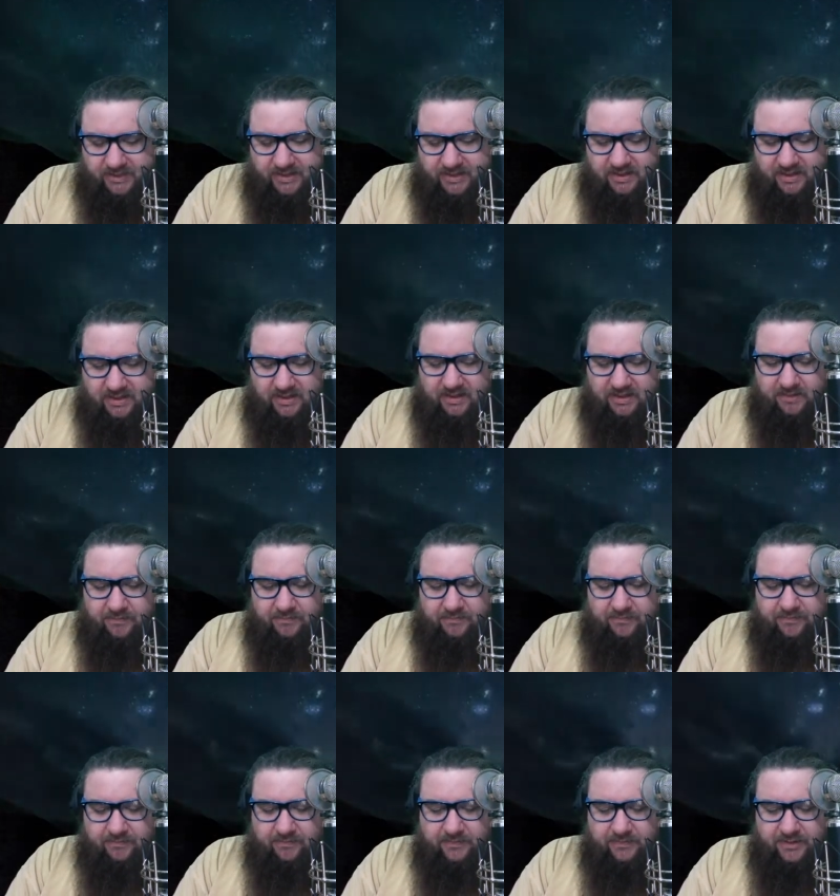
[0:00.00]

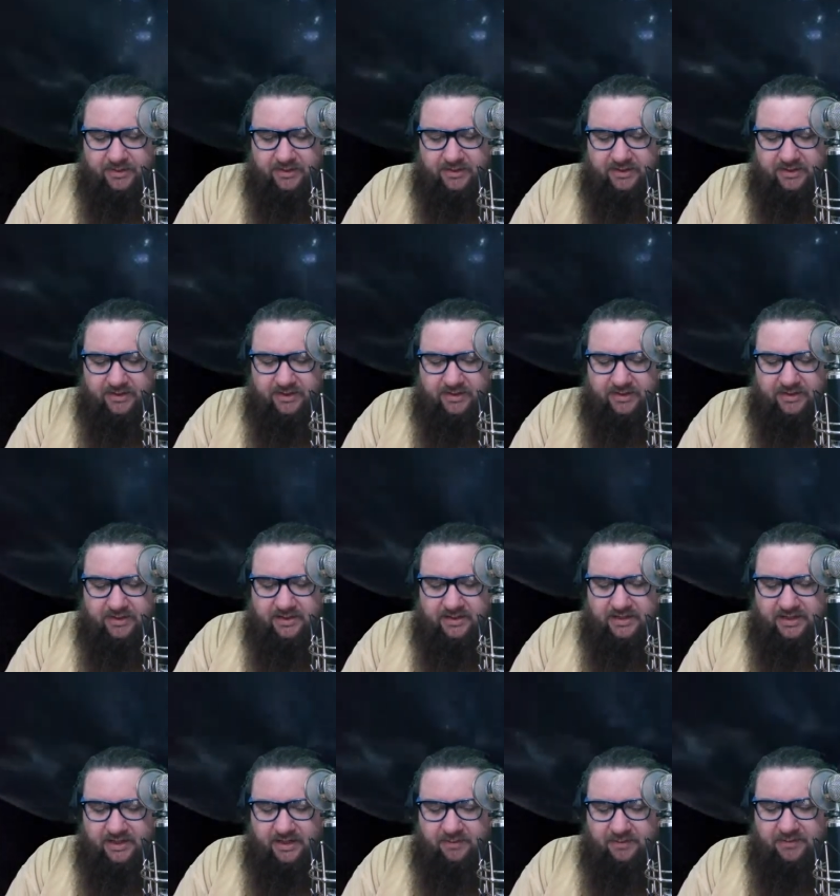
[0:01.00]
And
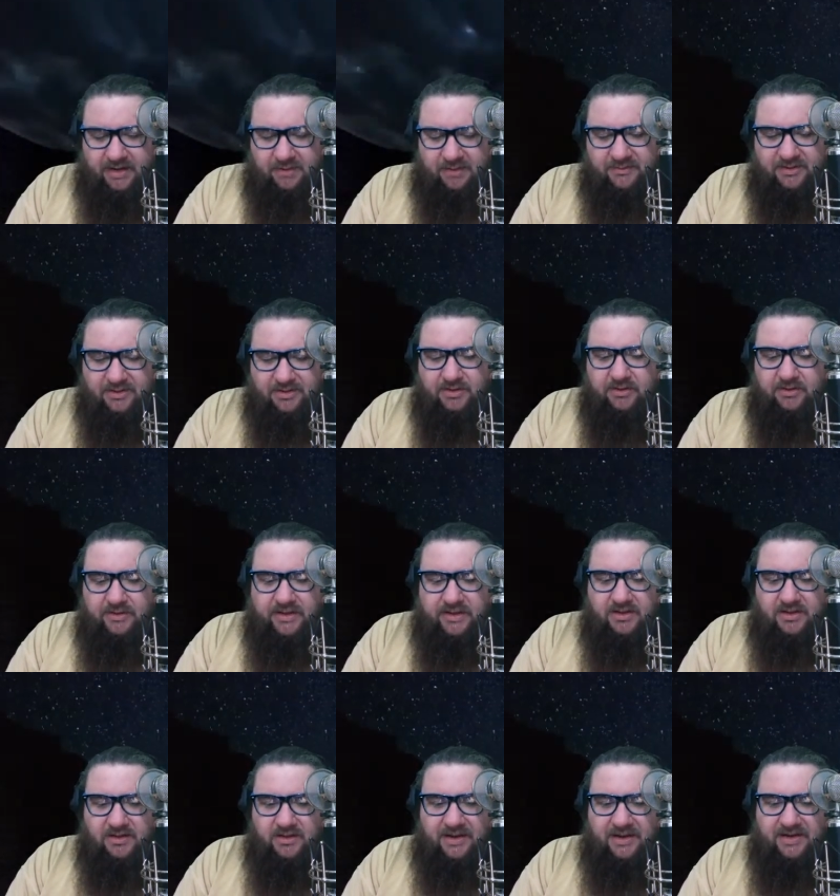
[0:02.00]
I'm a little
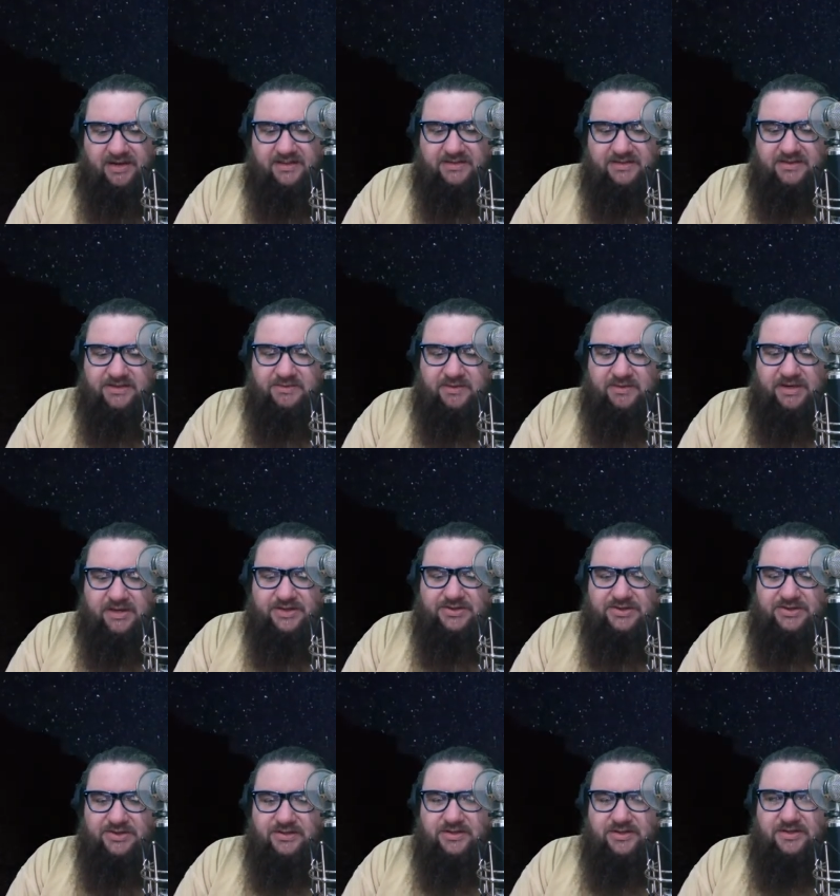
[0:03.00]
ill about this
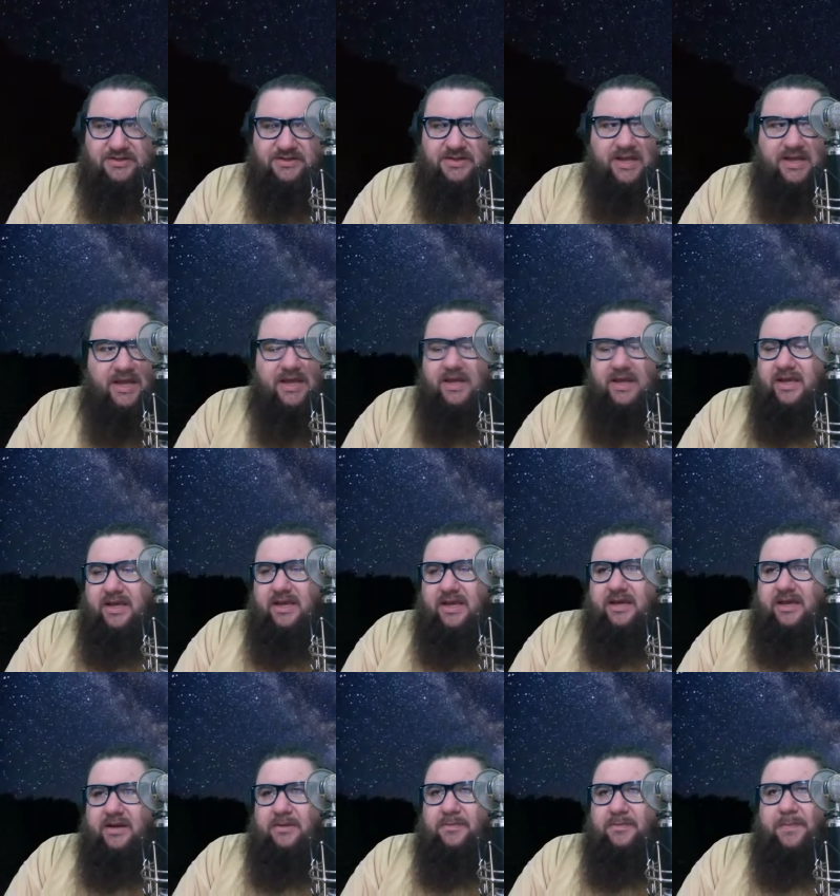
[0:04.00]
situation just because
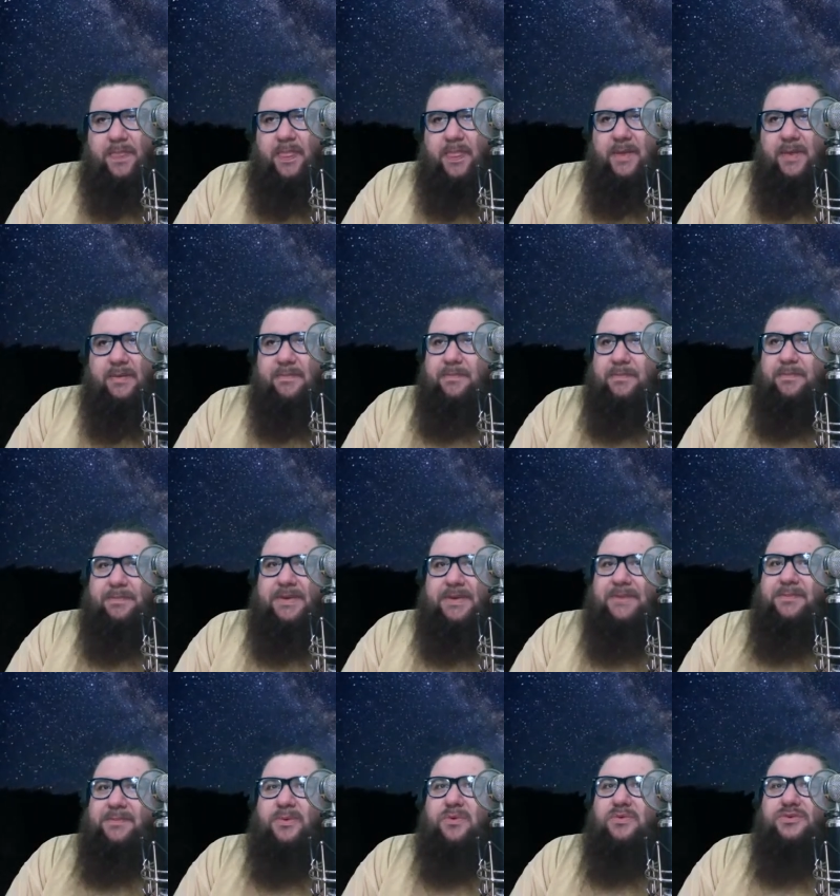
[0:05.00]

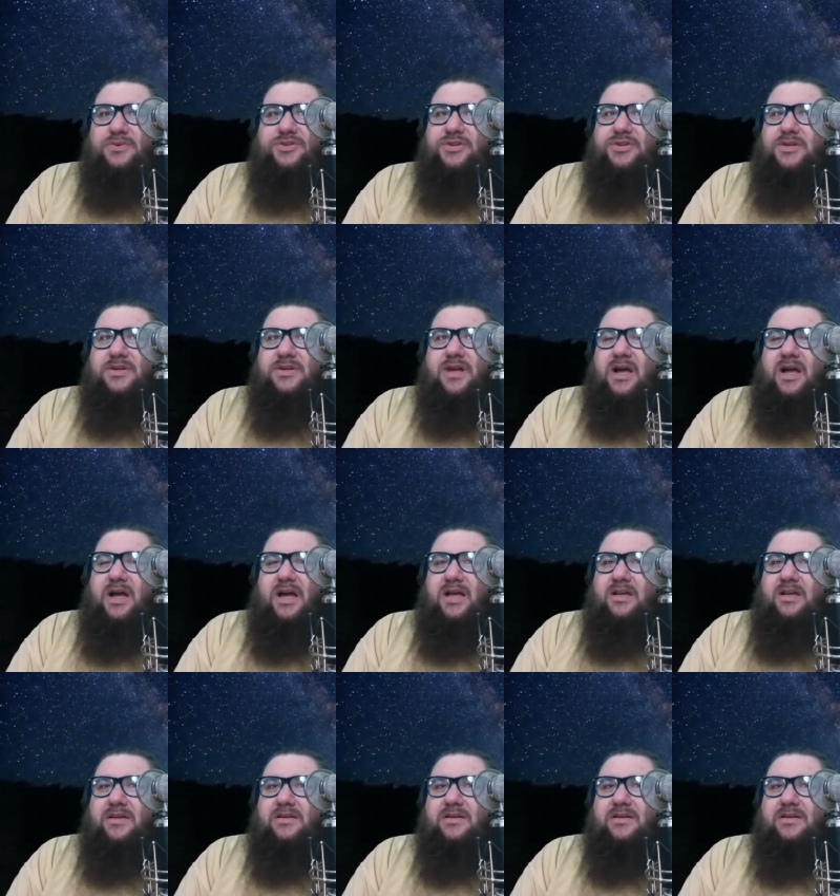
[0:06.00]
people should not